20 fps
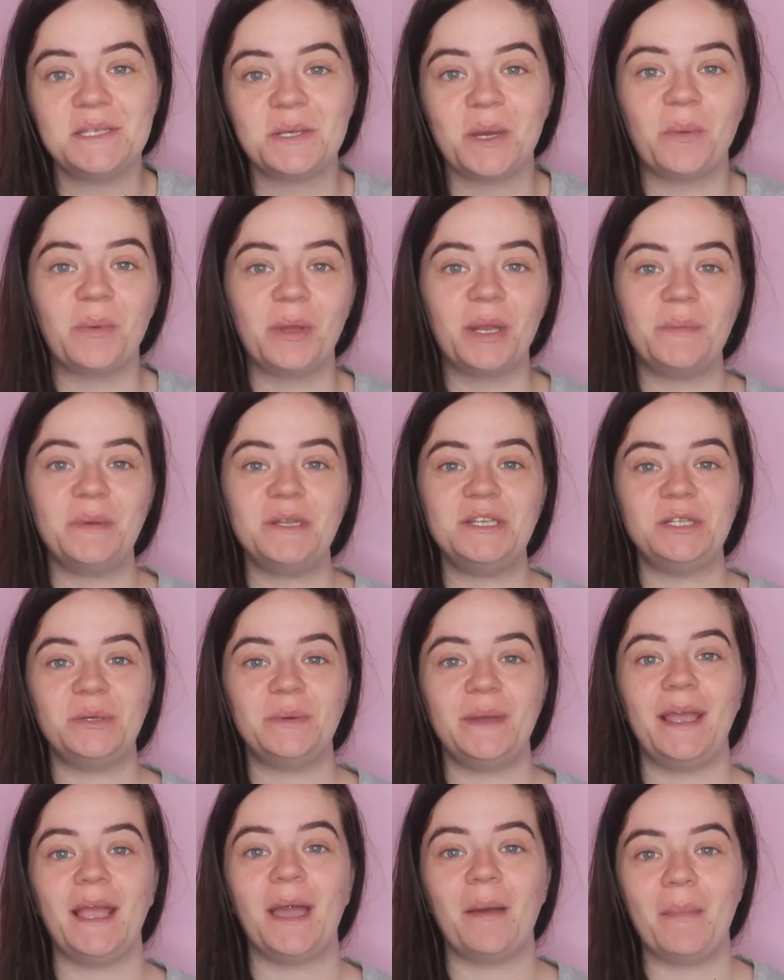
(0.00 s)
So I'm going to be
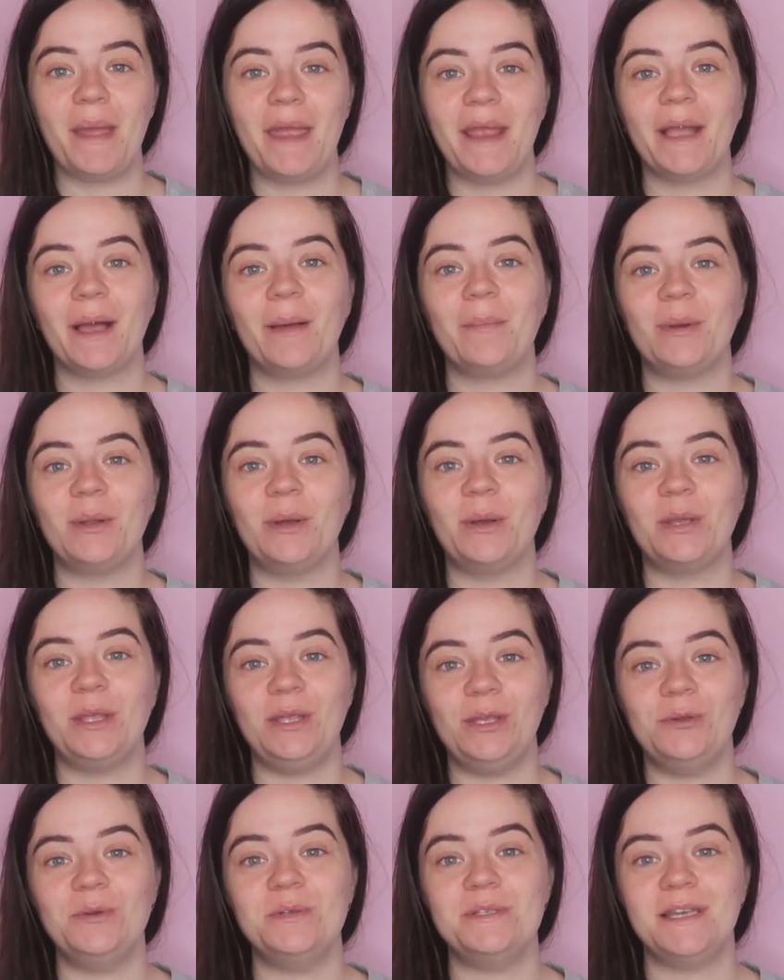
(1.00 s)
doing a makeup
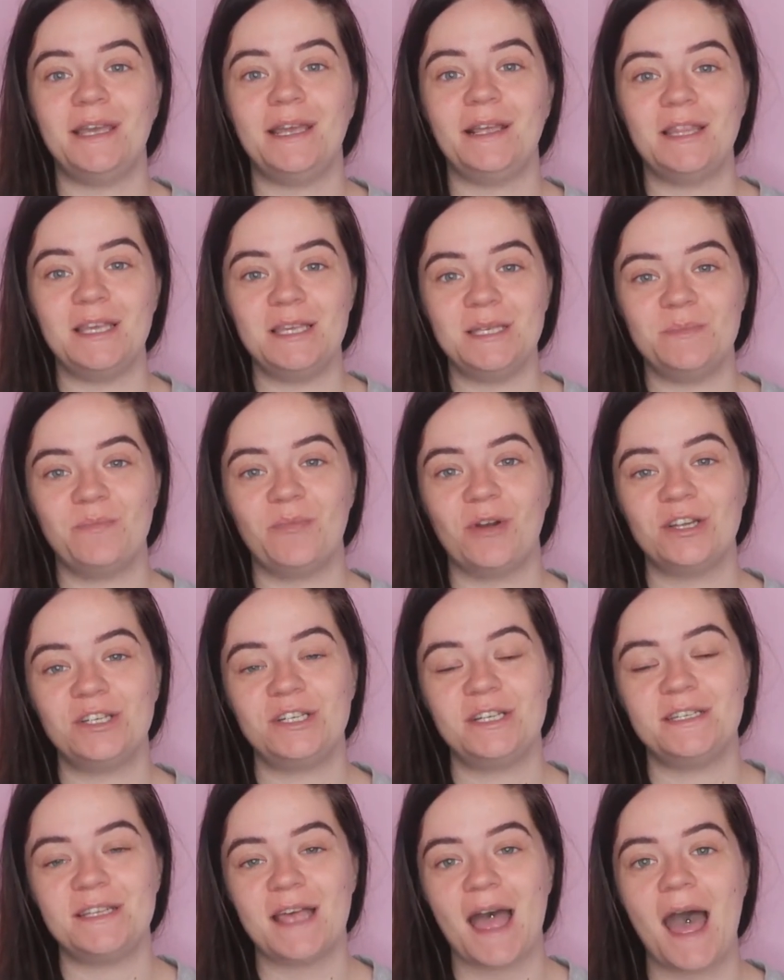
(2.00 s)
look using these
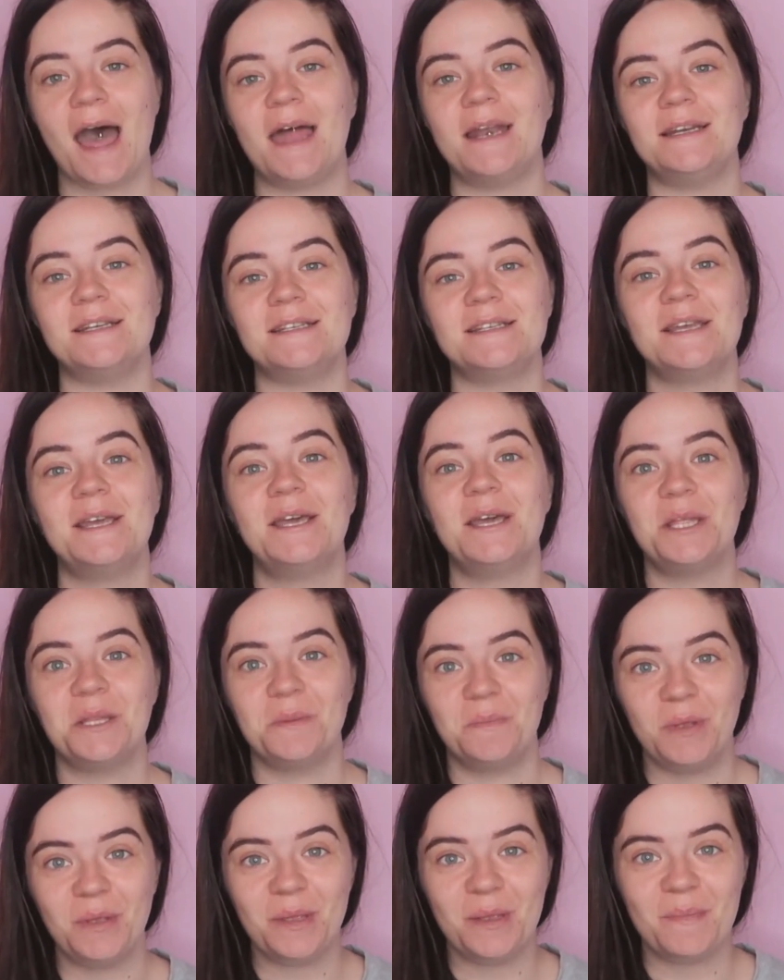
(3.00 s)
brushes and
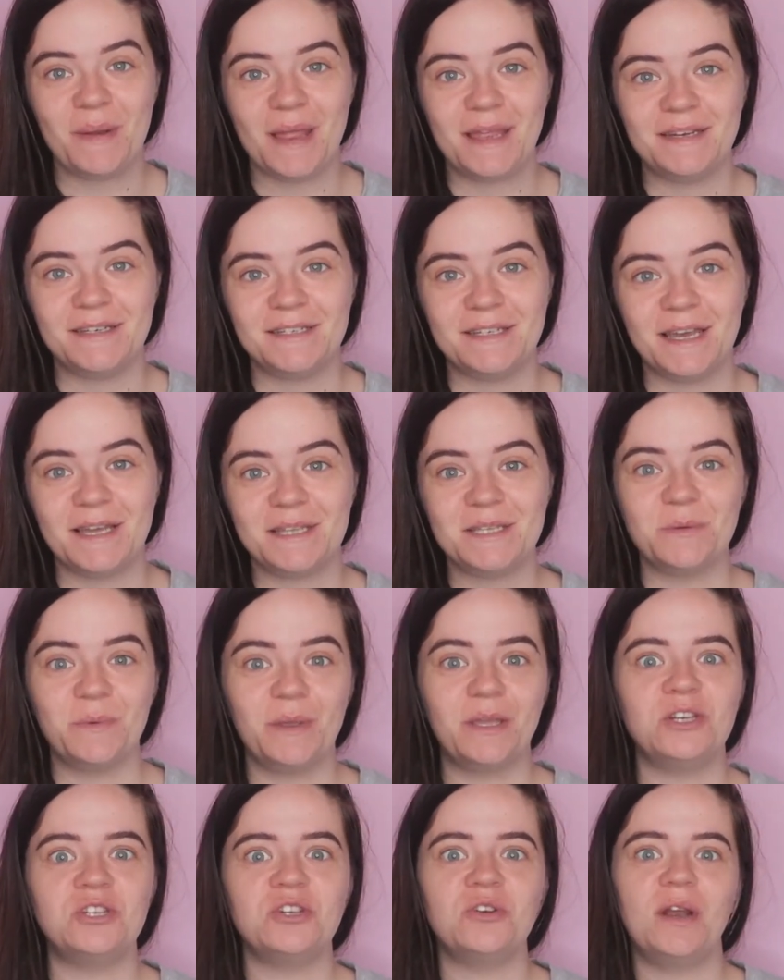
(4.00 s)
beauty blender, so
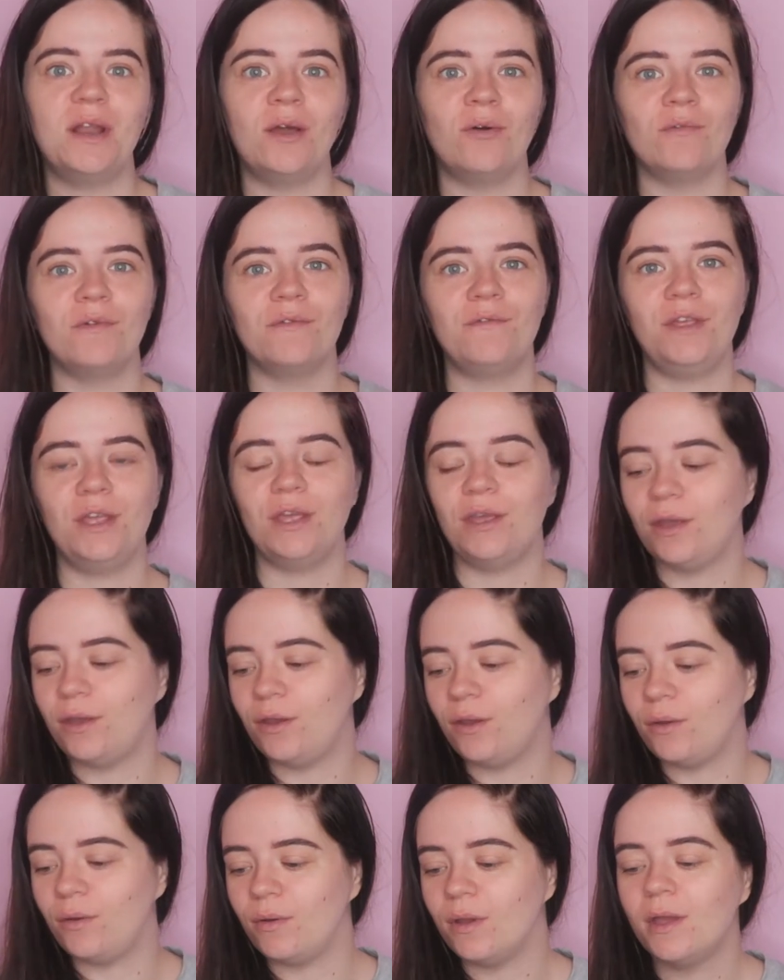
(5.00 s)
we can do a little
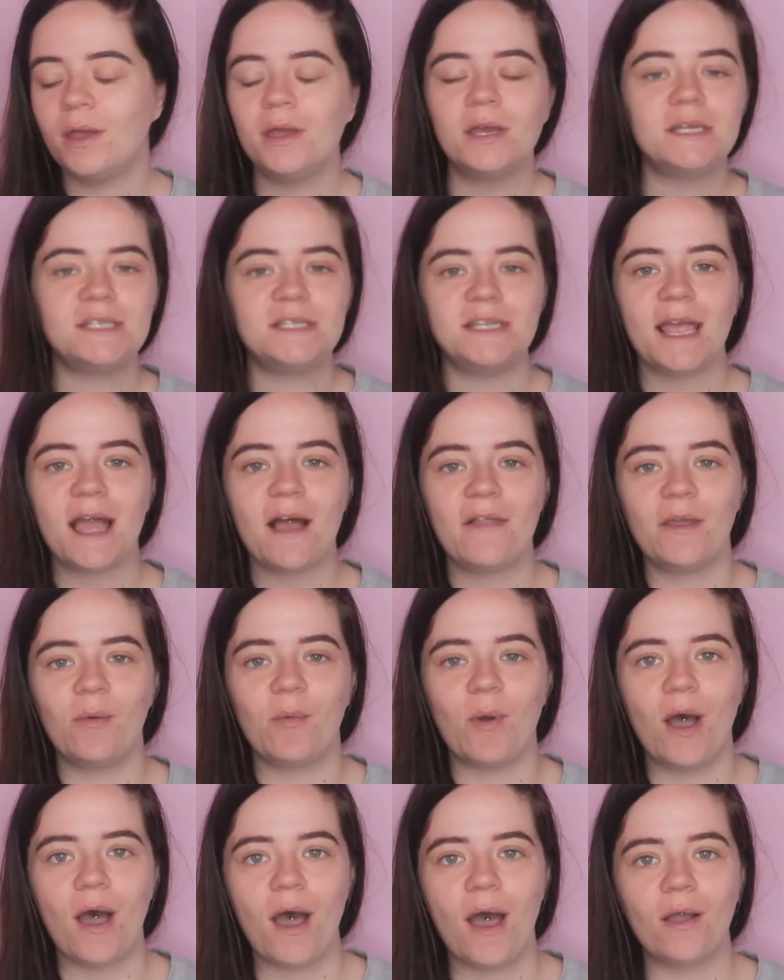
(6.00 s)
review, see how they
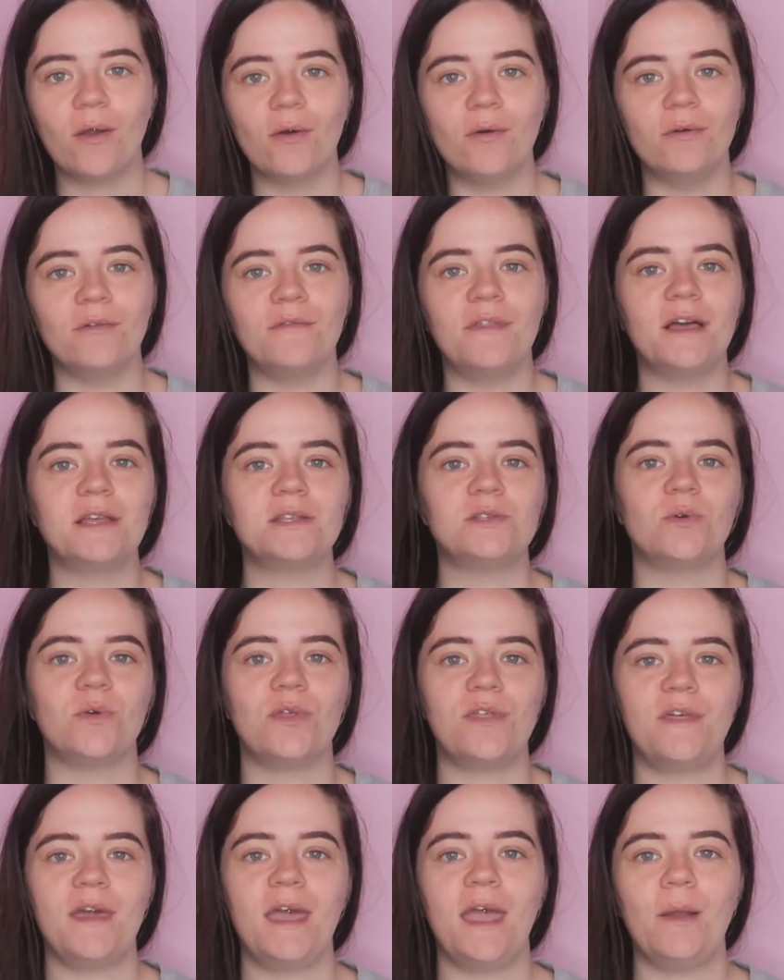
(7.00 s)
work, all of that
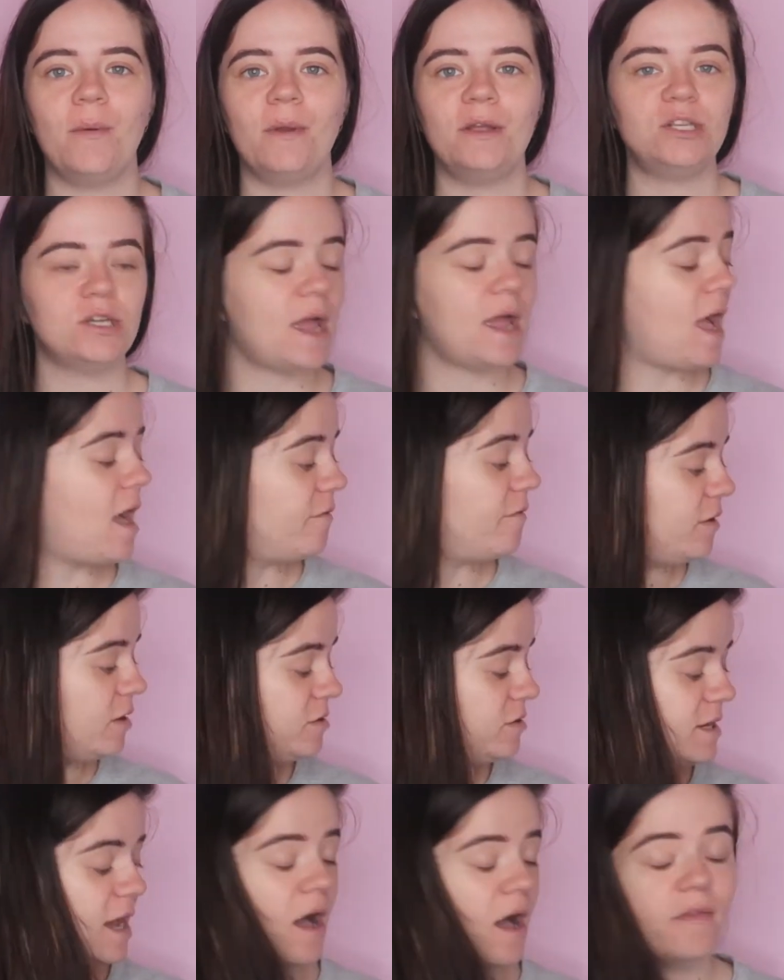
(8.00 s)
sort of thing, which I have
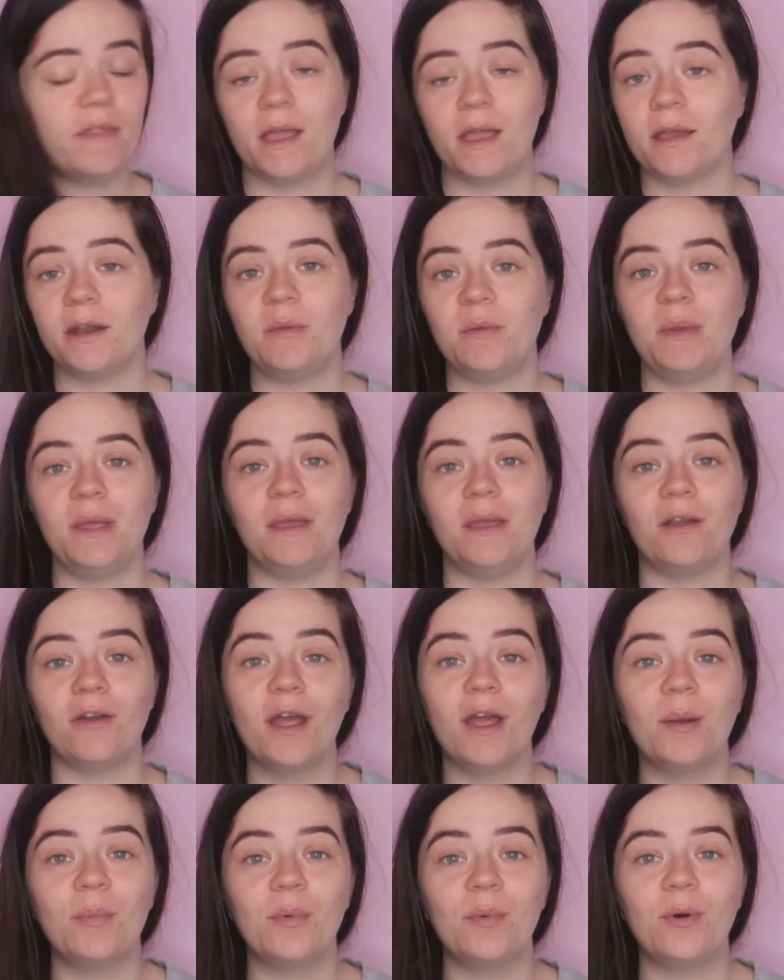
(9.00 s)
no doubt they're going to be
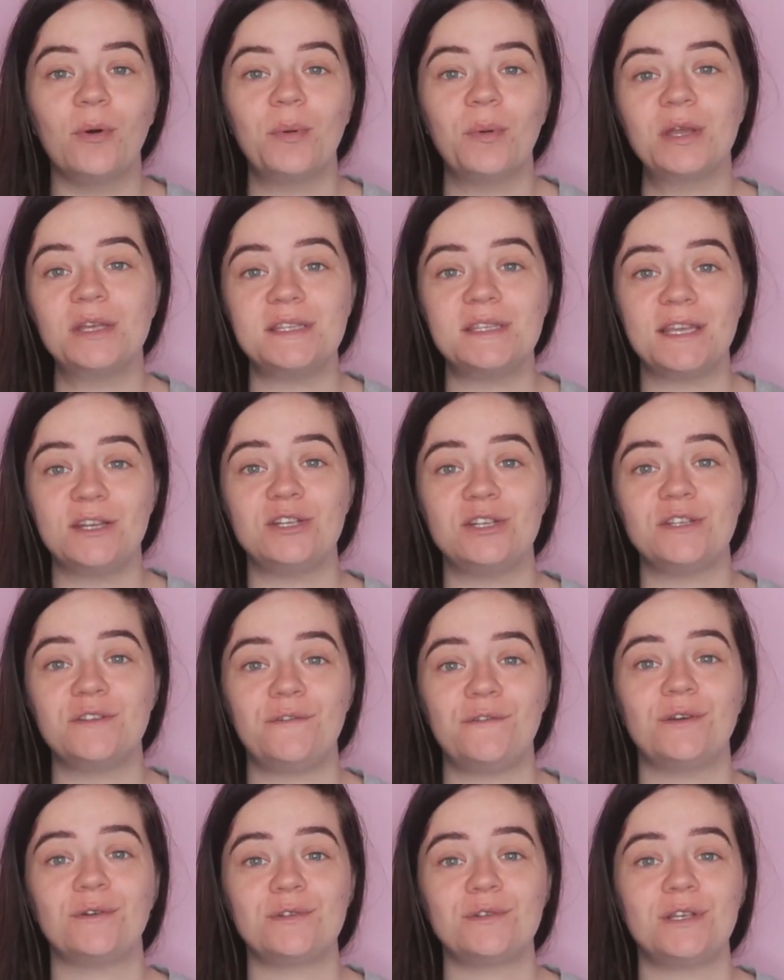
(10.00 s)
incredible because they
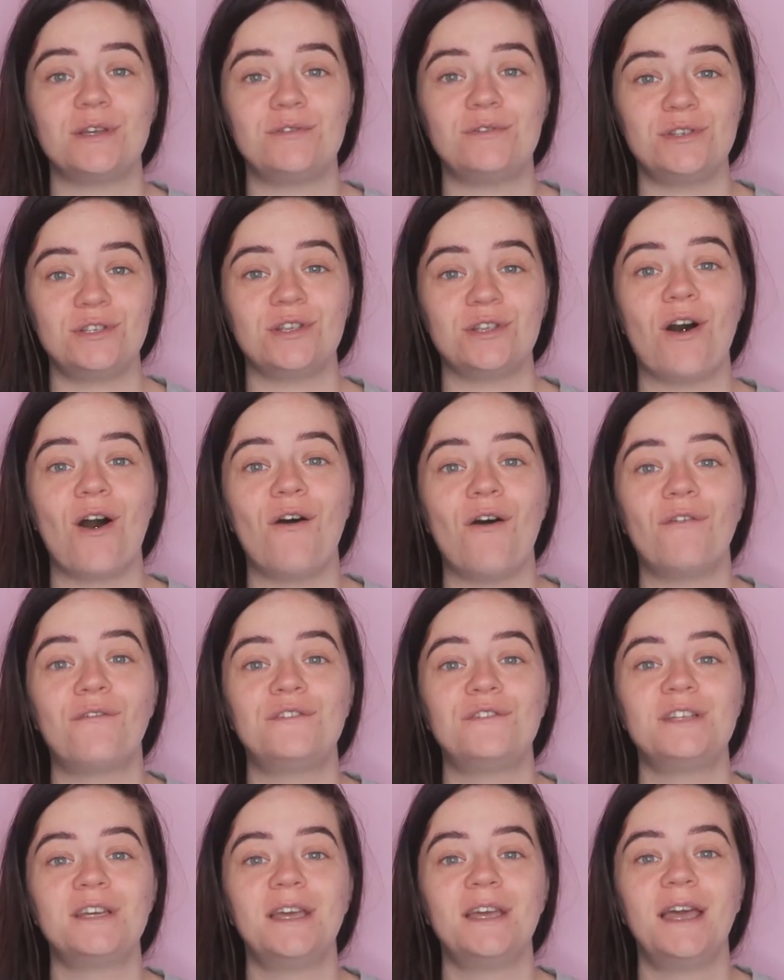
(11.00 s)
just feel so
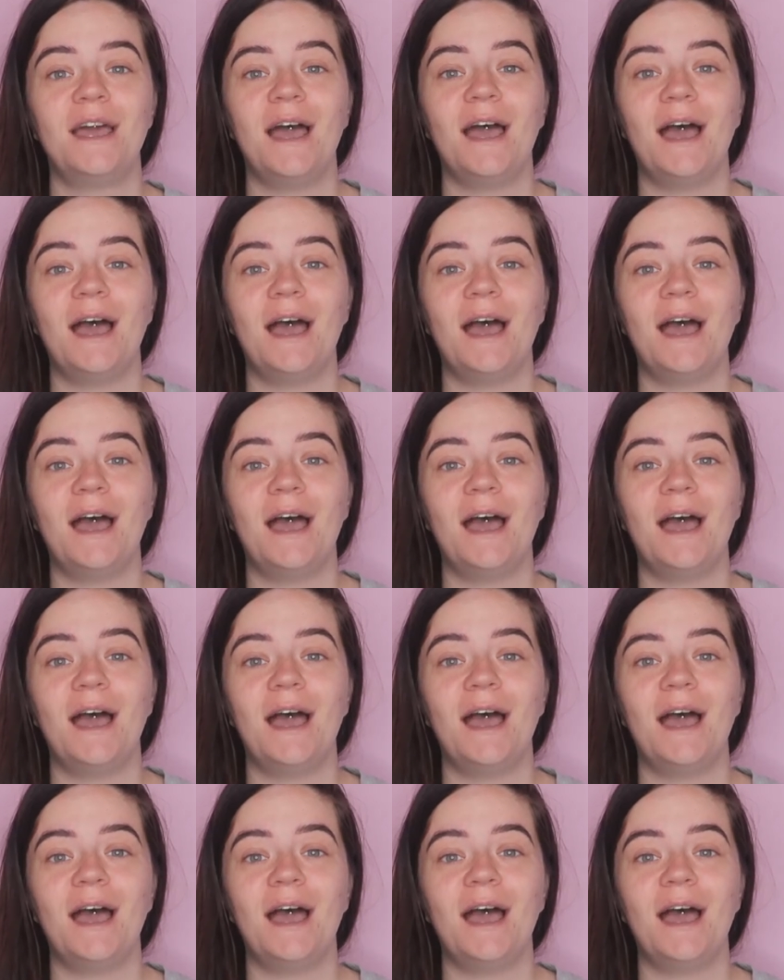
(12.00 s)
soft